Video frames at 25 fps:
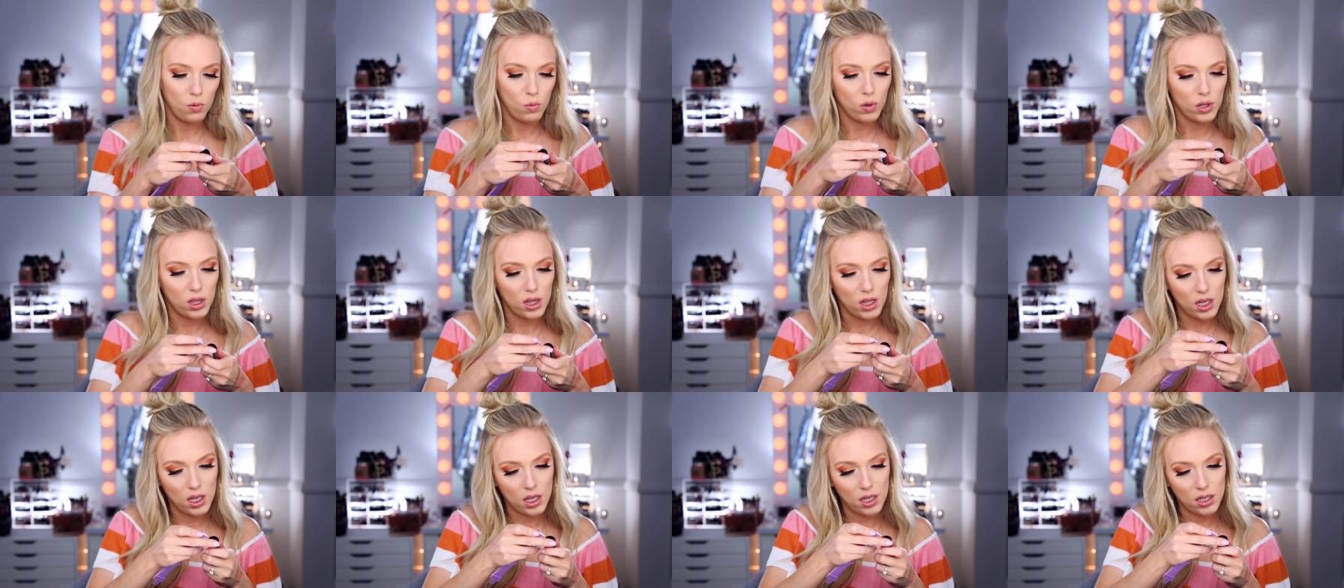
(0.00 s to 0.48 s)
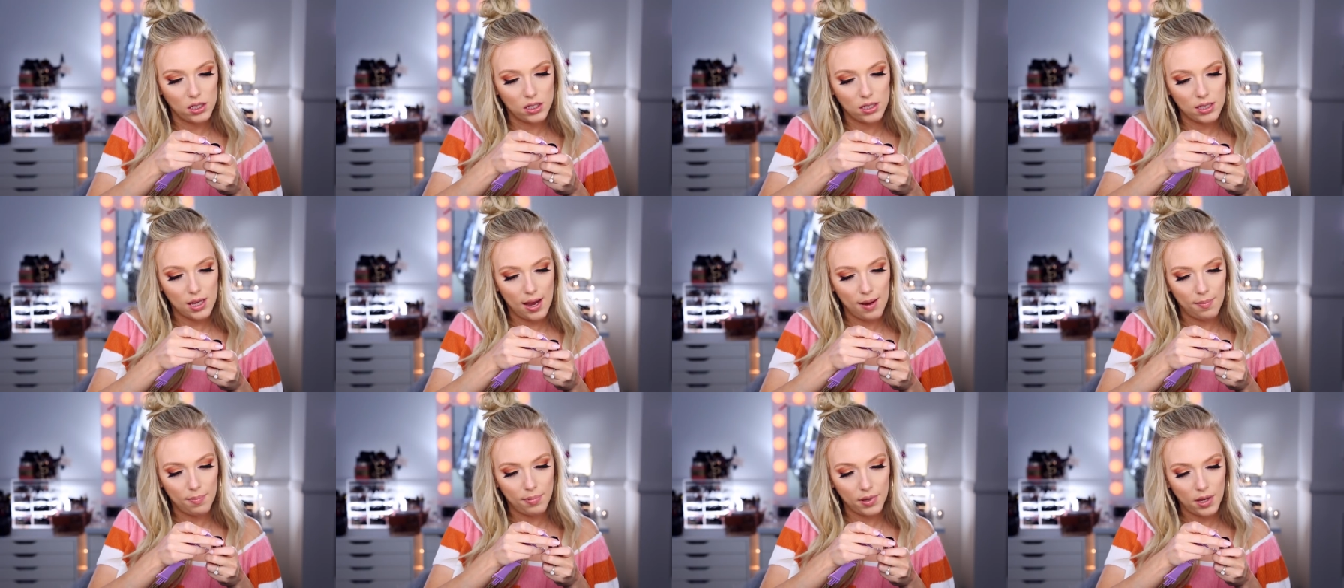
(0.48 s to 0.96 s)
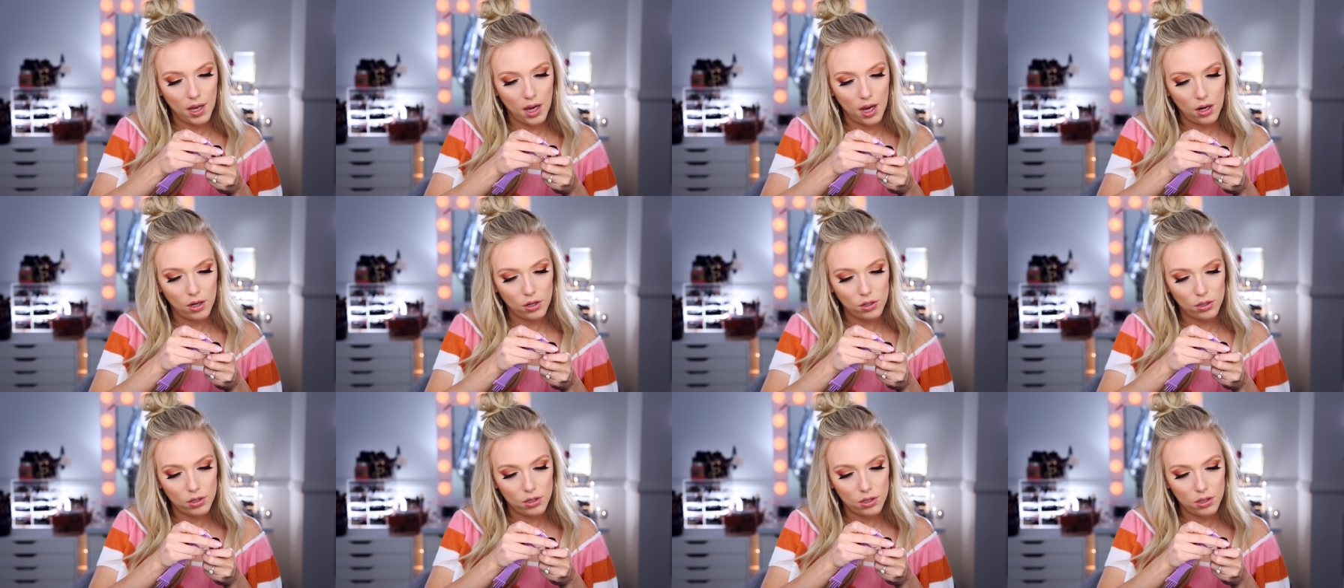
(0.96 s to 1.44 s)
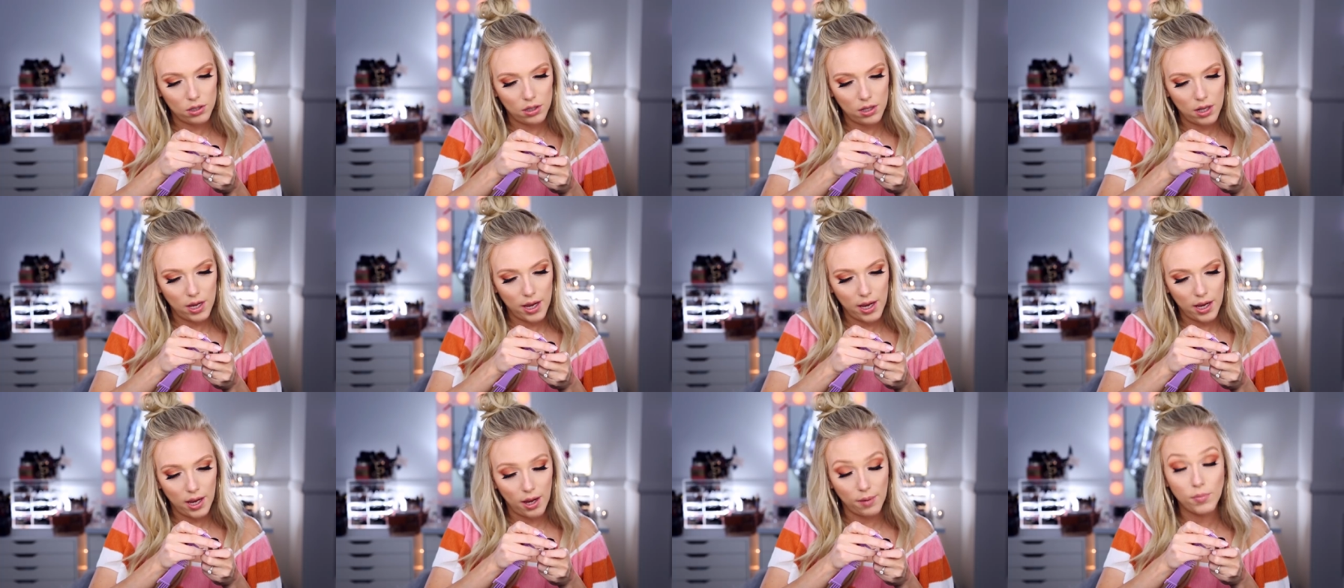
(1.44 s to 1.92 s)
See what these applicators look
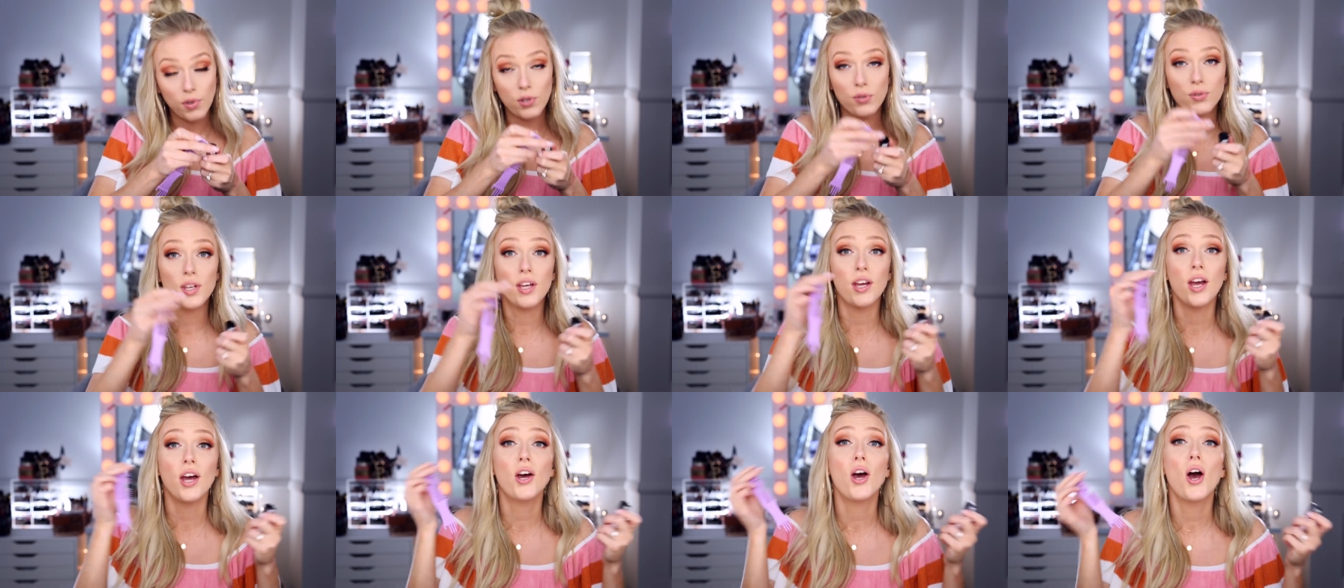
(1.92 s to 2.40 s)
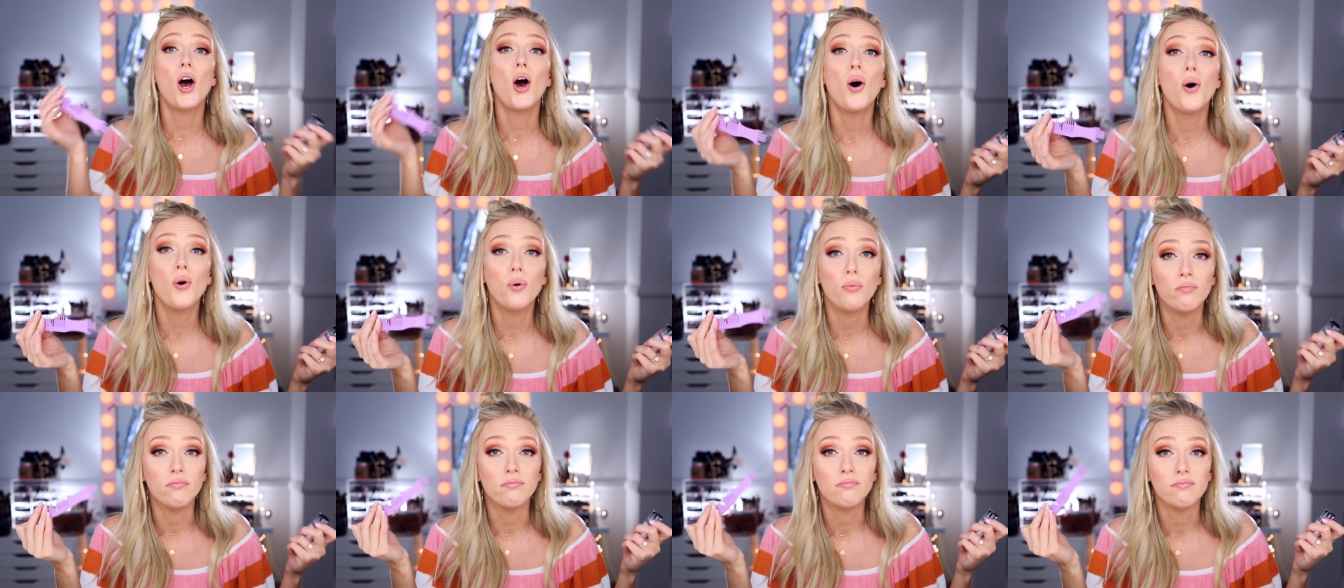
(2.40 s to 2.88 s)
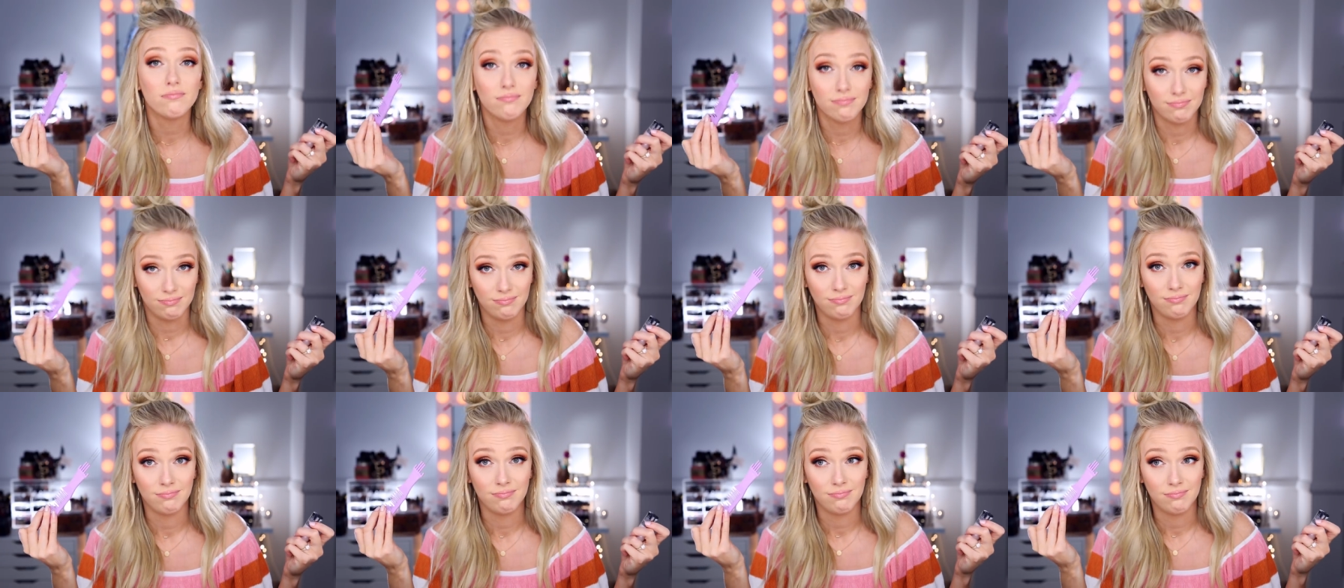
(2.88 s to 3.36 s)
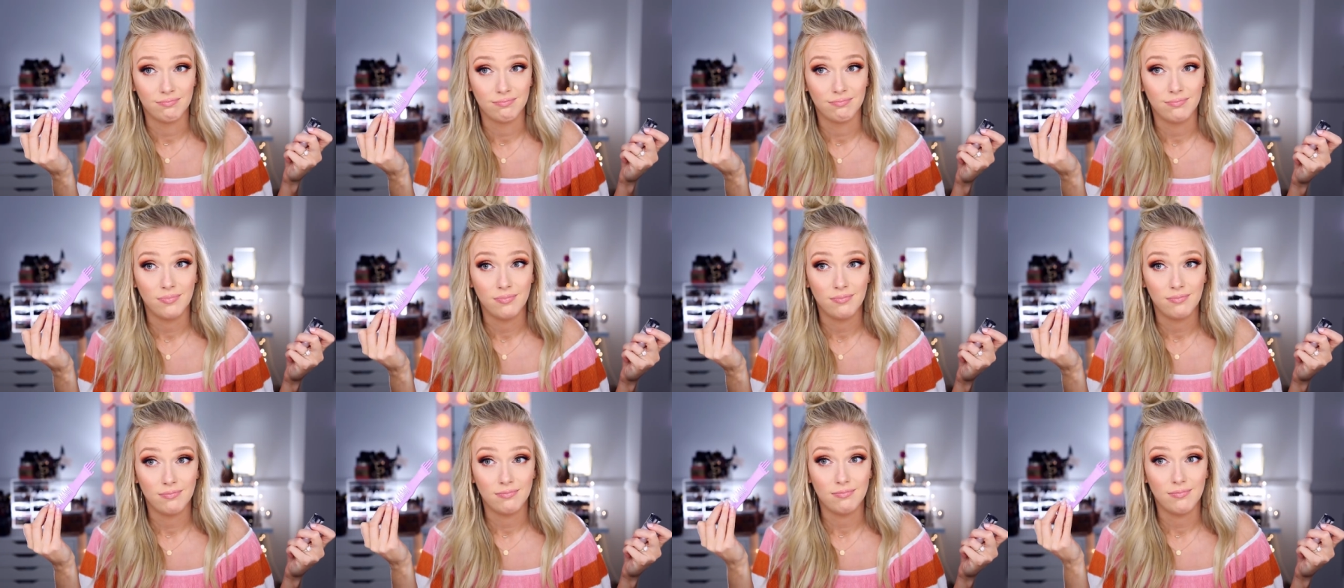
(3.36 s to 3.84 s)
like. I'm using a comb,
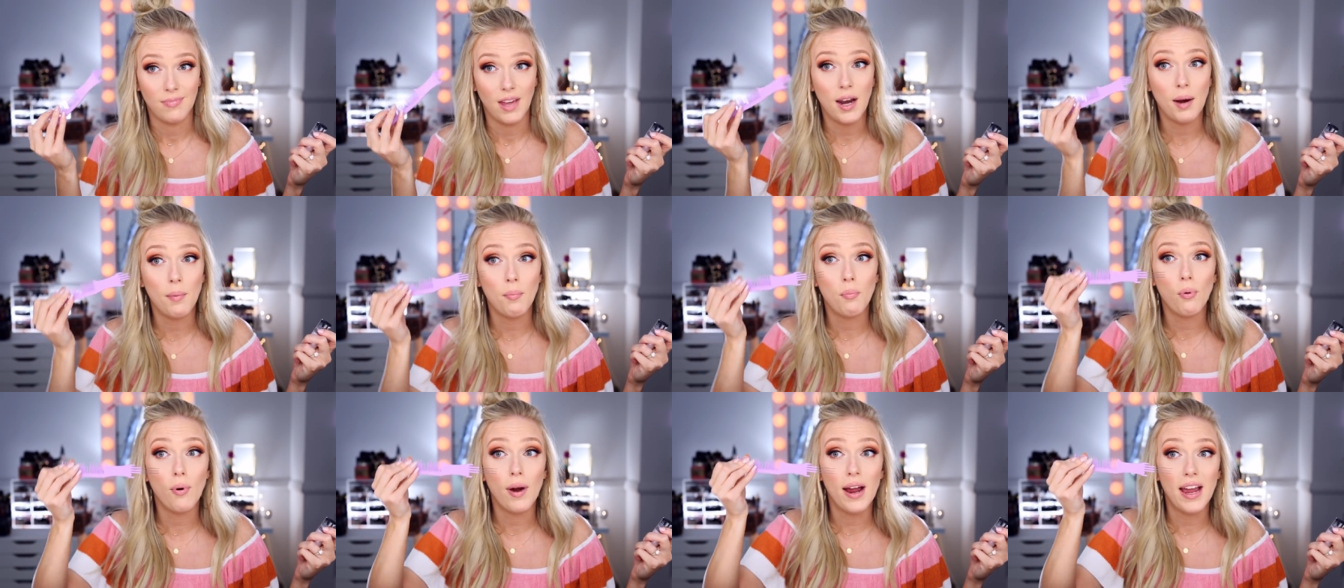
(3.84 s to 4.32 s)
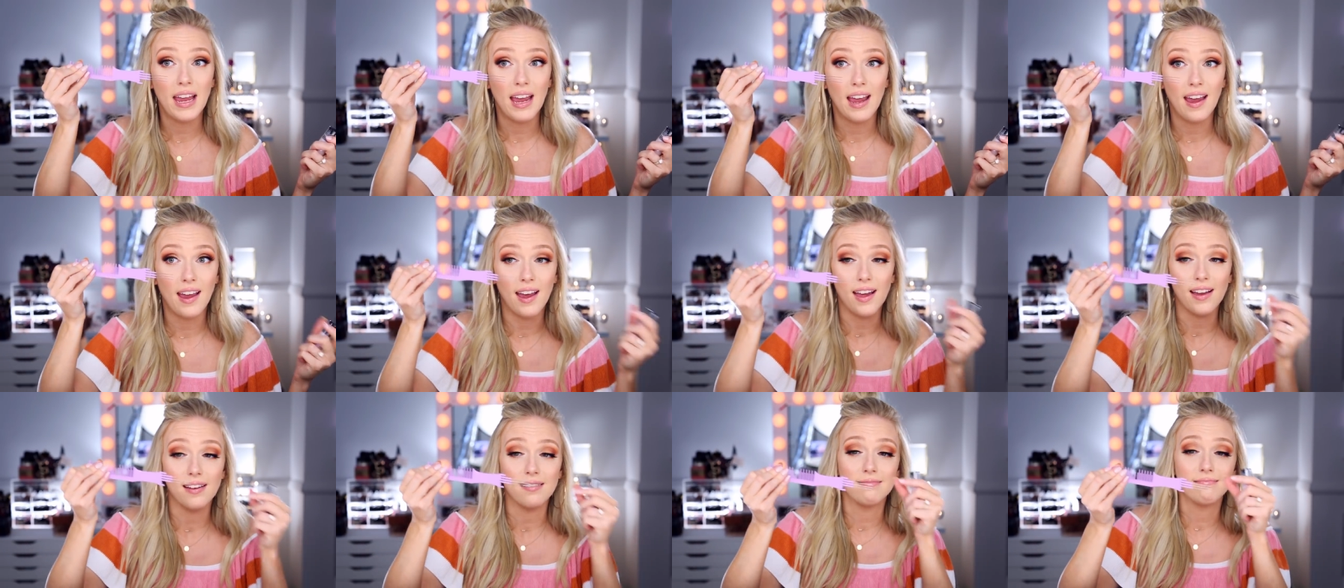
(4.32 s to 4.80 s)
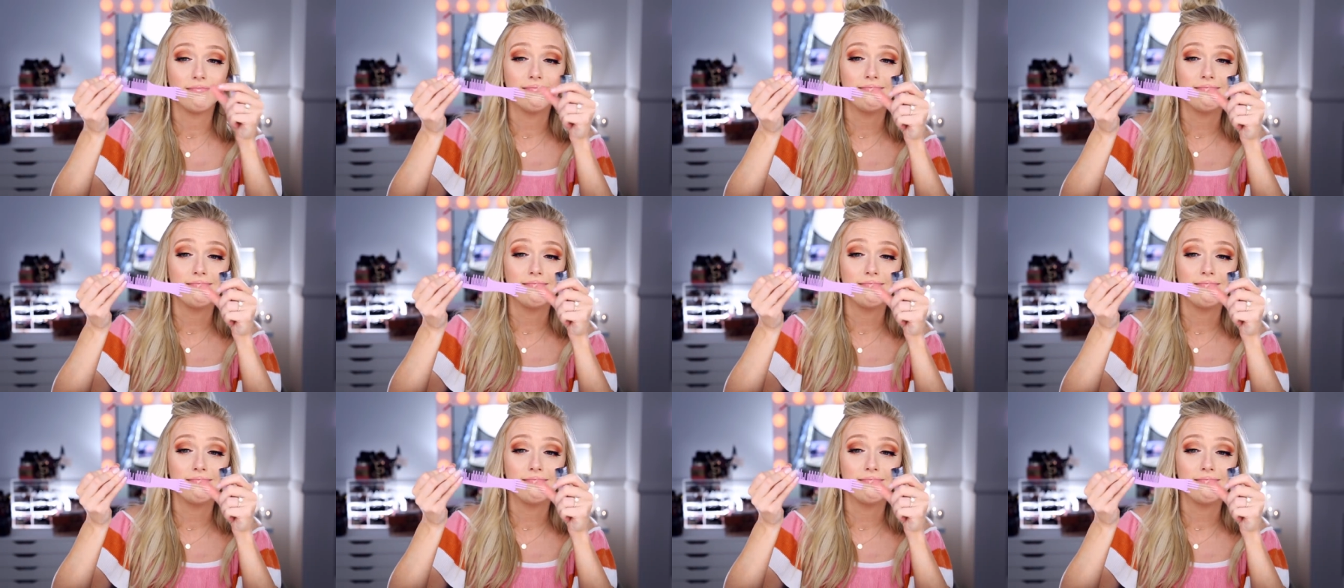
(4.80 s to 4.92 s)
and I'm breaking it.